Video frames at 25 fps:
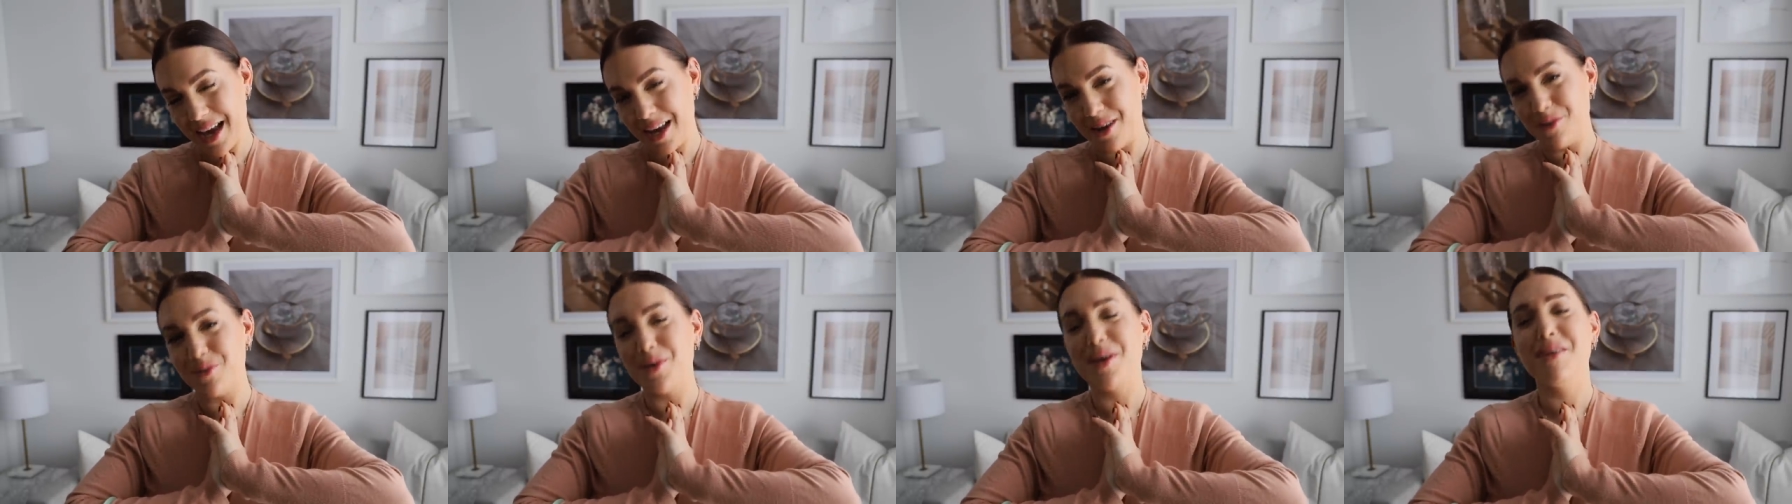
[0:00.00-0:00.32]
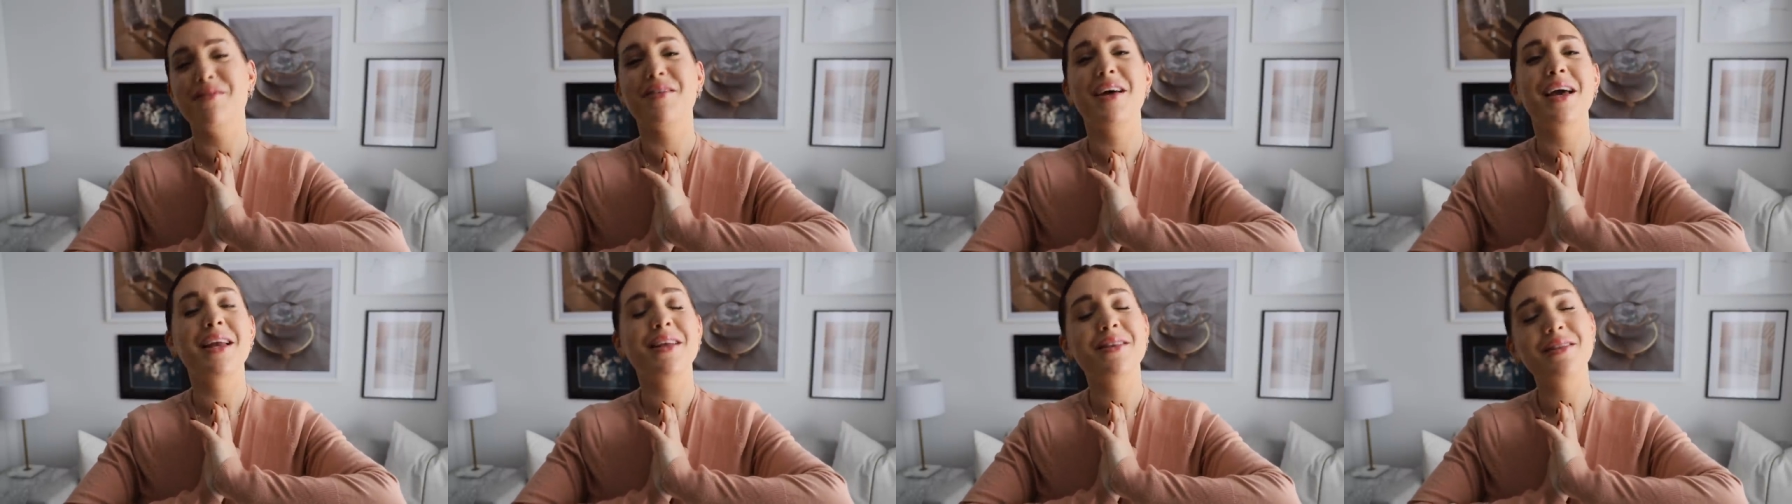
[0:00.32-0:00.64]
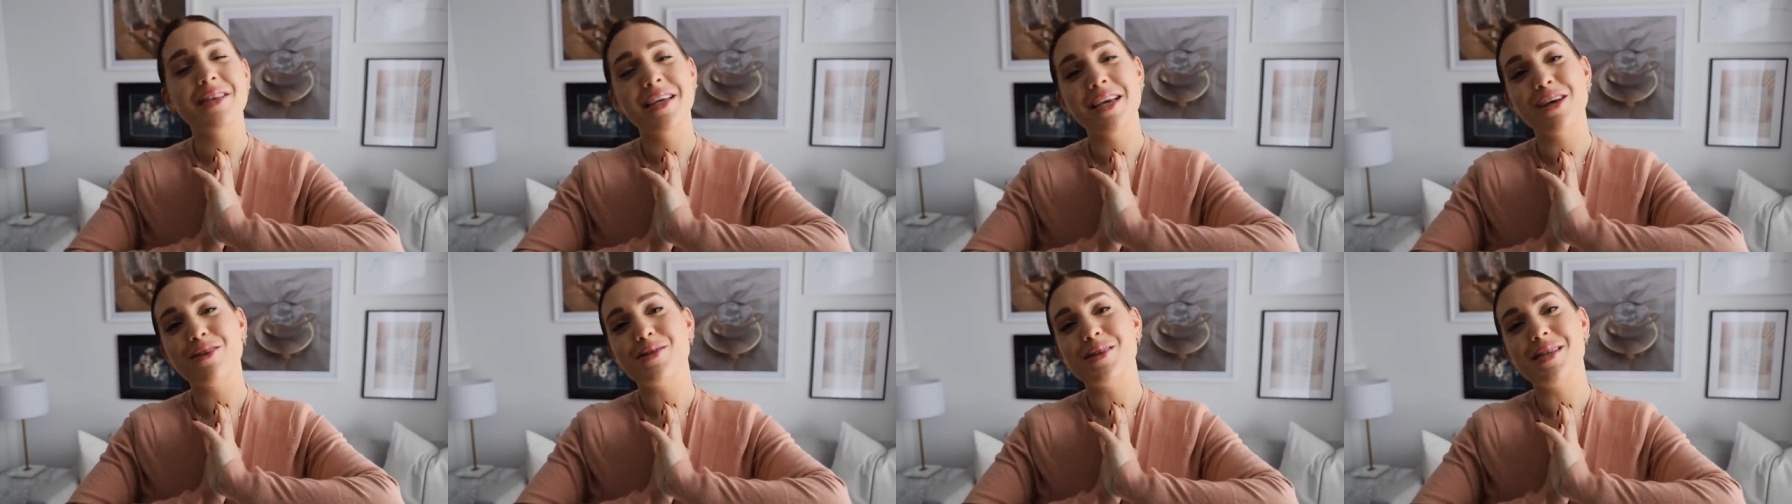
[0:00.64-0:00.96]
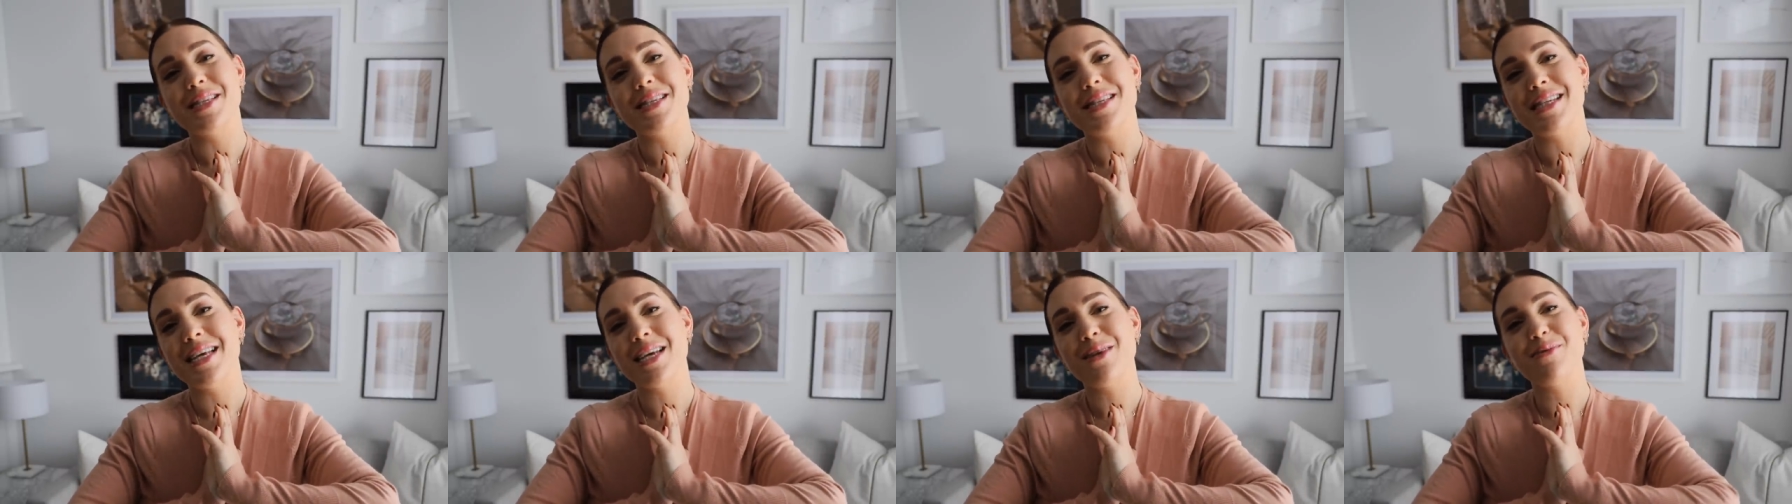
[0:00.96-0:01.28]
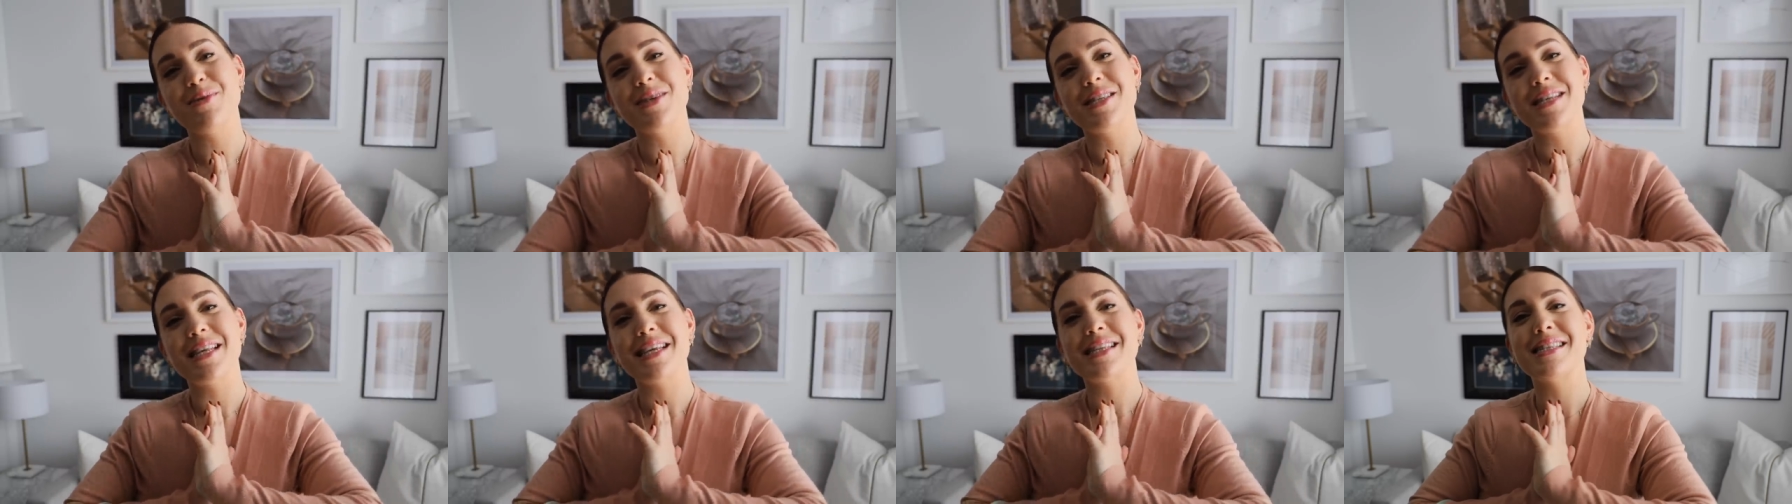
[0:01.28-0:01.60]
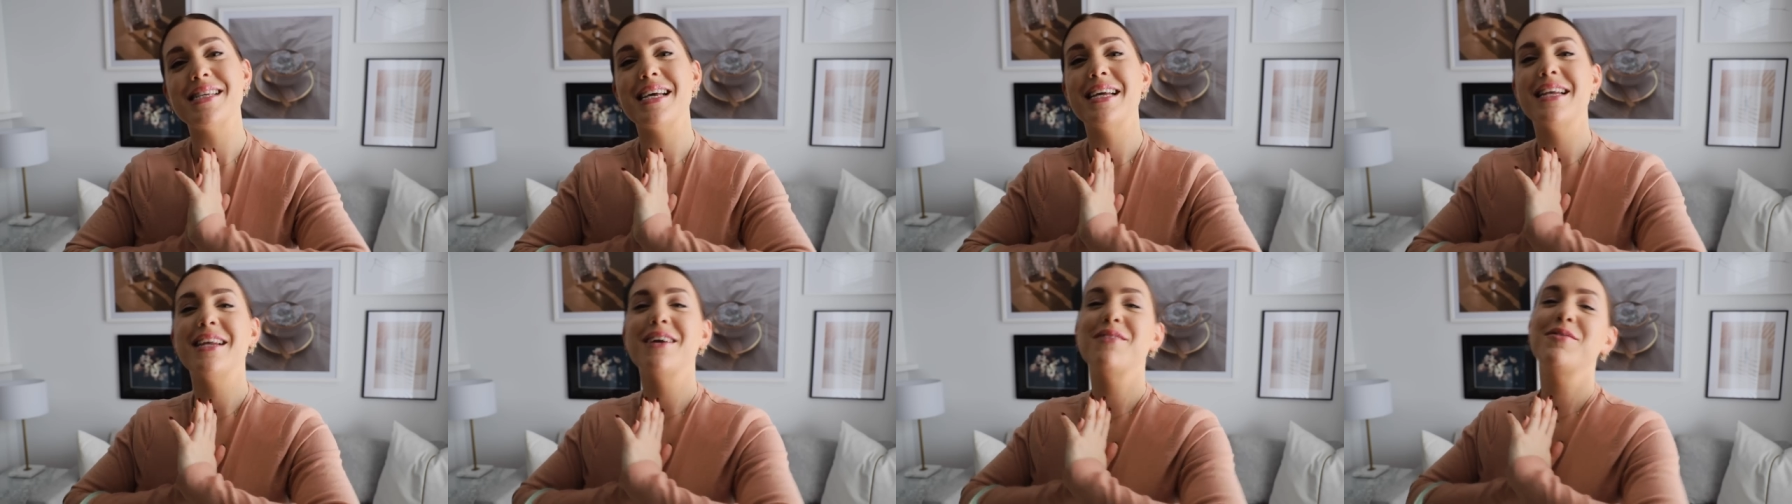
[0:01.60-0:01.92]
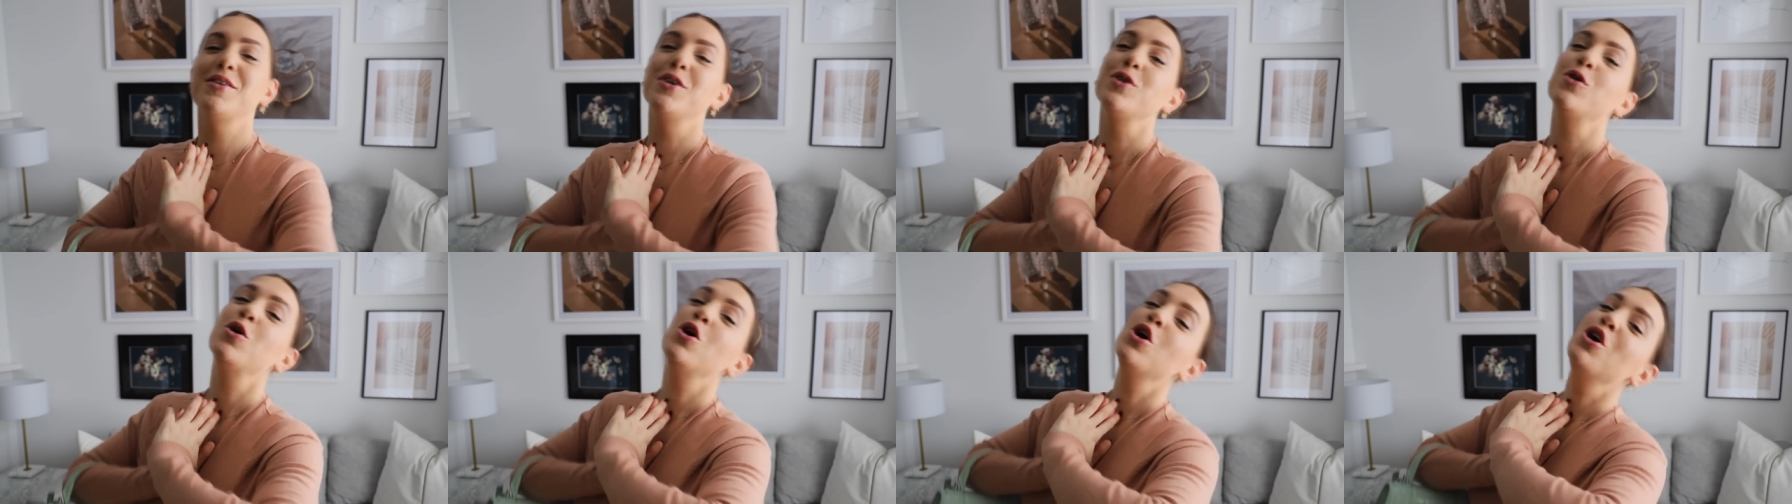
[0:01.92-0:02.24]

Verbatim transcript: I don't have anything else to say besides I love you